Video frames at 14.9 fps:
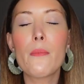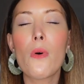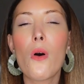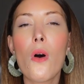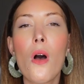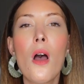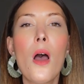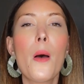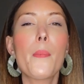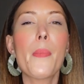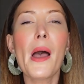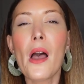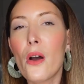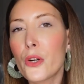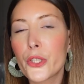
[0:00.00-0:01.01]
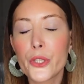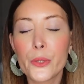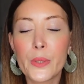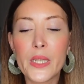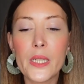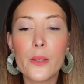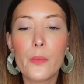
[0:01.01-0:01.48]
more
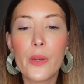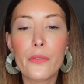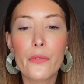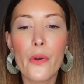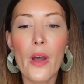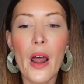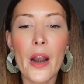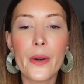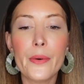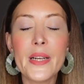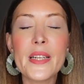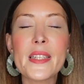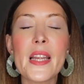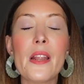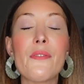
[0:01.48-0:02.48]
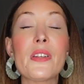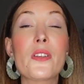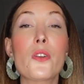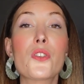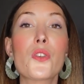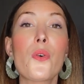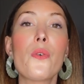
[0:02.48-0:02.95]
powdery with the iris, and there's
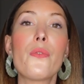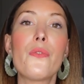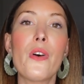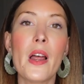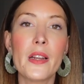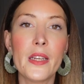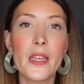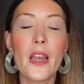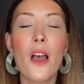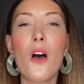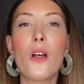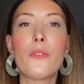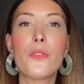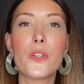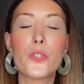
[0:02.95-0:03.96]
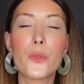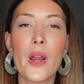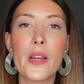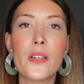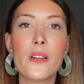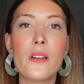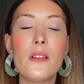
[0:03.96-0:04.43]
also vanilla on the
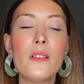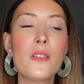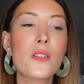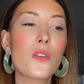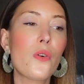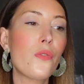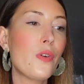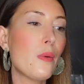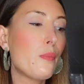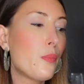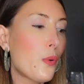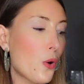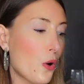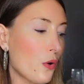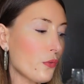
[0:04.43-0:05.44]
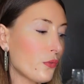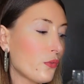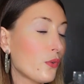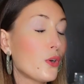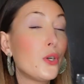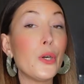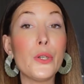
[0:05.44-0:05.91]
dry down, so they're both
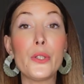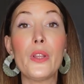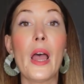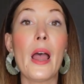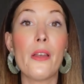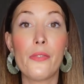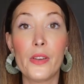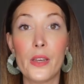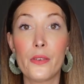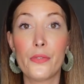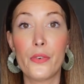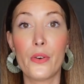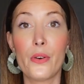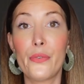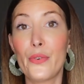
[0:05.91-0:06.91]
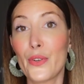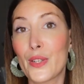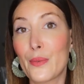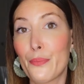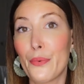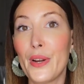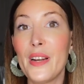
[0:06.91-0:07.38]
good, I think, for
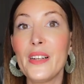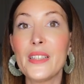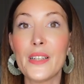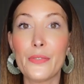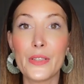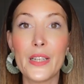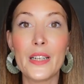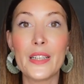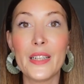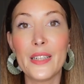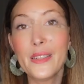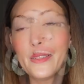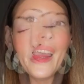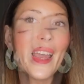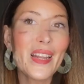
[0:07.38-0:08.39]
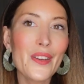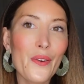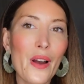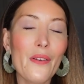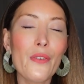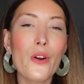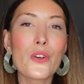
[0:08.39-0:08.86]
spring, definitely. And
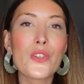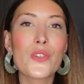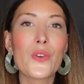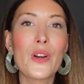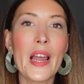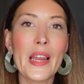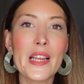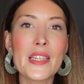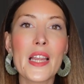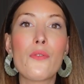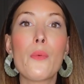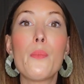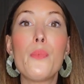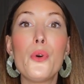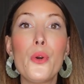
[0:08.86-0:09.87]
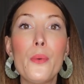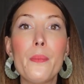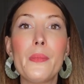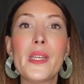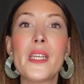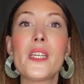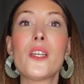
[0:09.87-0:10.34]
you have also, like I said, the
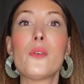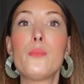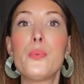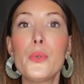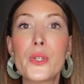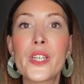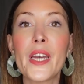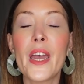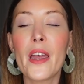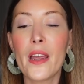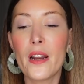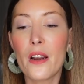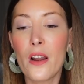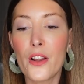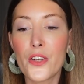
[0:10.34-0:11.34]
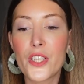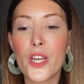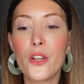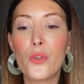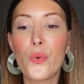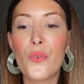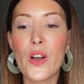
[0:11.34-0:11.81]
Blooming Bouquet launched
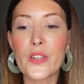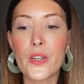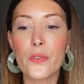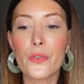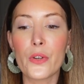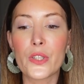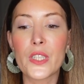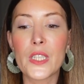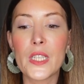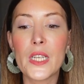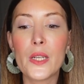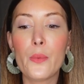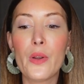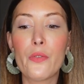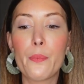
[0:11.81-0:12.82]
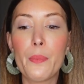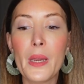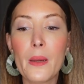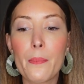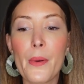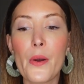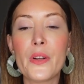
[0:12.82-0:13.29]
in 2014 with
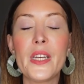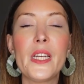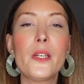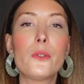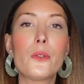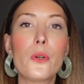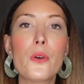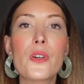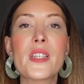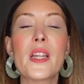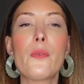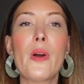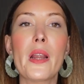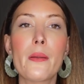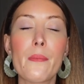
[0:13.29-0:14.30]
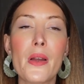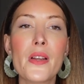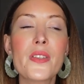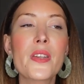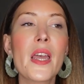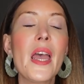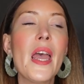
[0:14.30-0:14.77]
Pink Peony, Rose and White
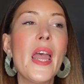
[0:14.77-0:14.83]
Musk.